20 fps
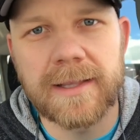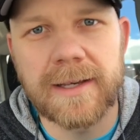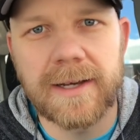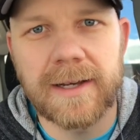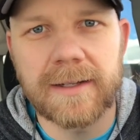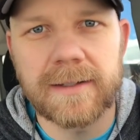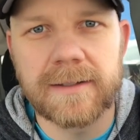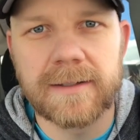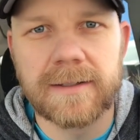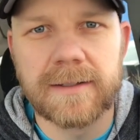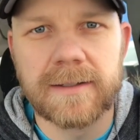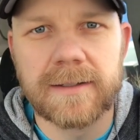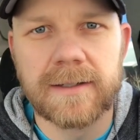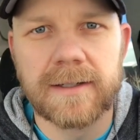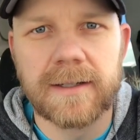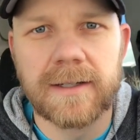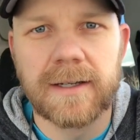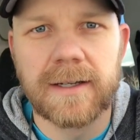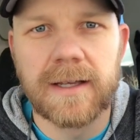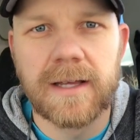that.
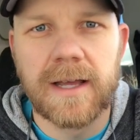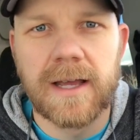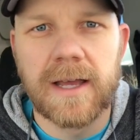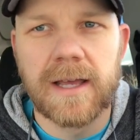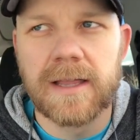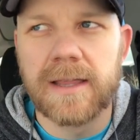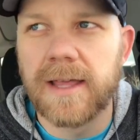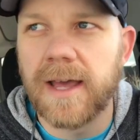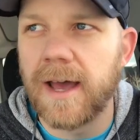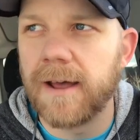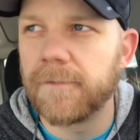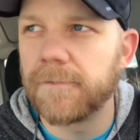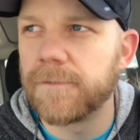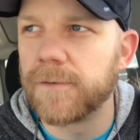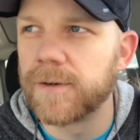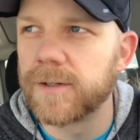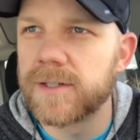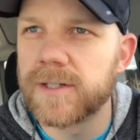That for